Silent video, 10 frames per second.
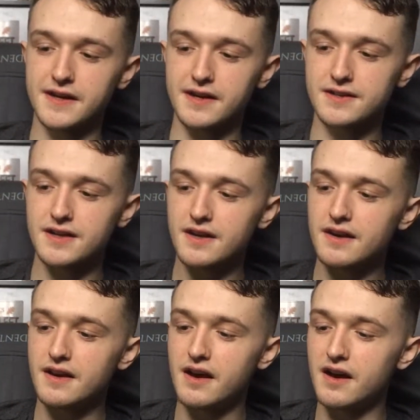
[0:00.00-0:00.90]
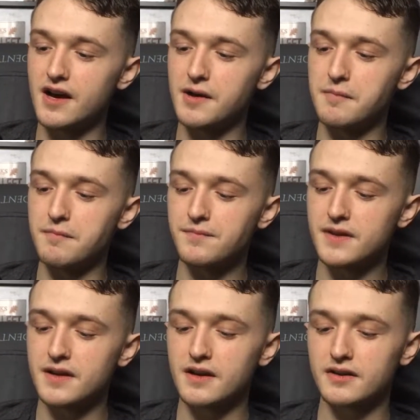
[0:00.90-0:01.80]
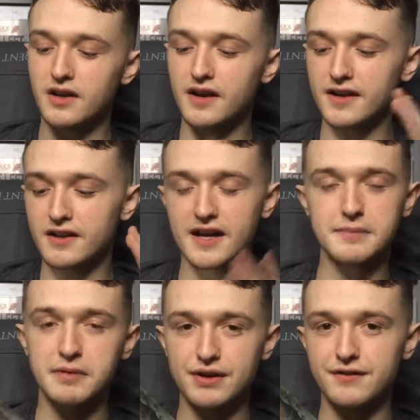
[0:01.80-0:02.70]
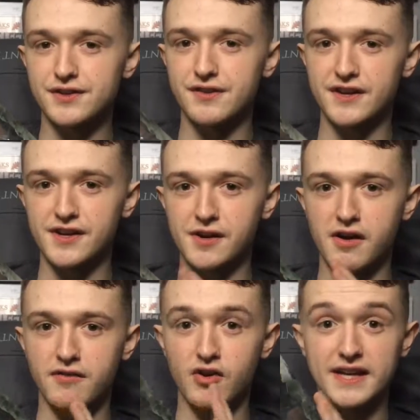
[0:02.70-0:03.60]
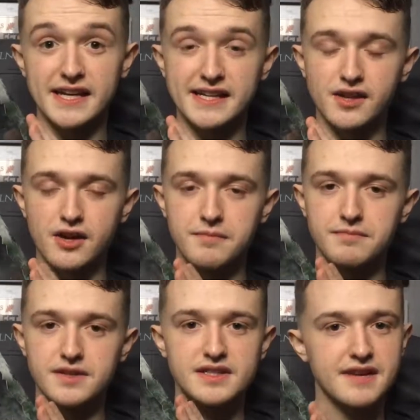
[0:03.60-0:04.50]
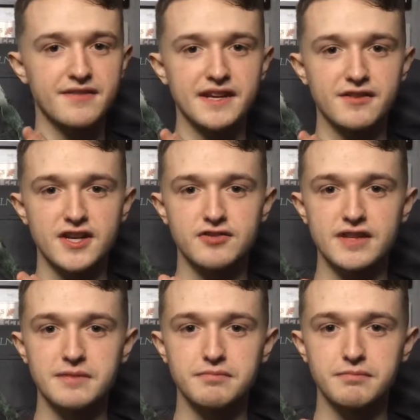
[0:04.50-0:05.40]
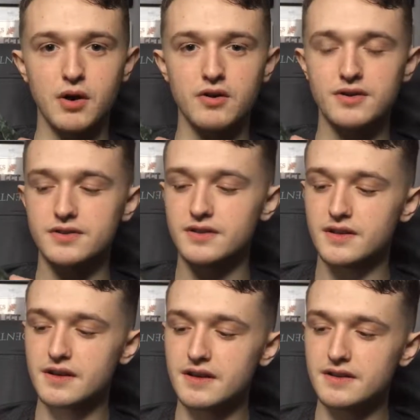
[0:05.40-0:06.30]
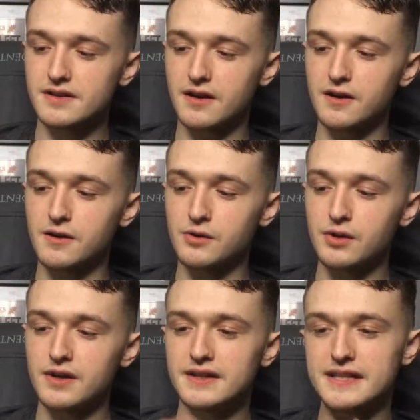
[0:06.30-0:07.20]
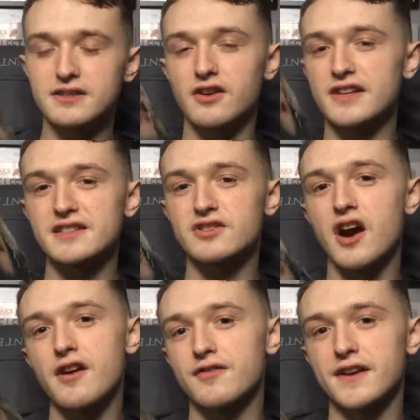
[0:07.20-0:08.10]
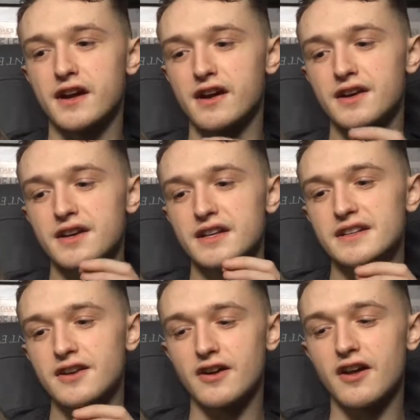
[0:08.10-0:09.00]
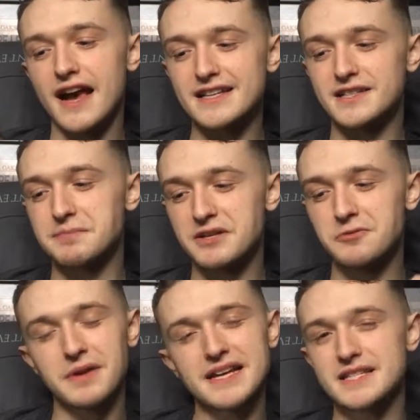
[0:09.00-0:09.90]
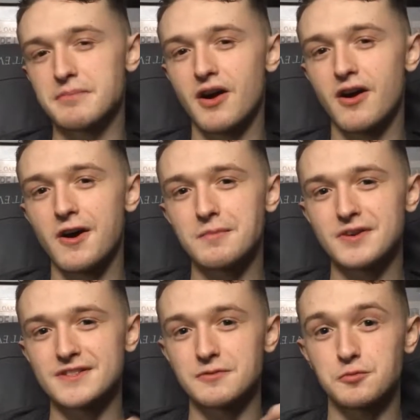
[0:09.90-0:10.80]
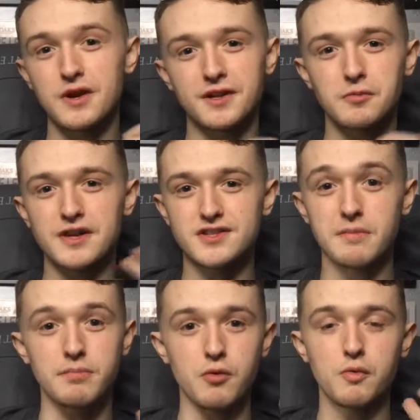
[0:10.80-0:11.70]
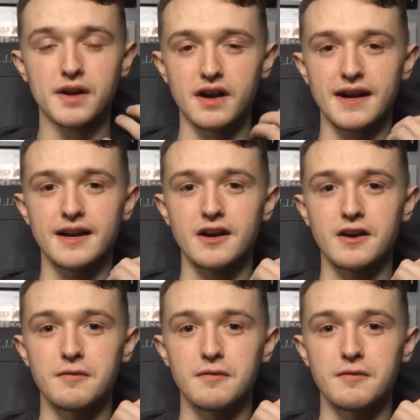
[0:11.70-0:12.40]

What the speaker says: figures. Like in my previous video, I've got it in 10th anniversary box. So this Tyrant figure kind of like has a special place in my heart, because it was one of the ones I bought when I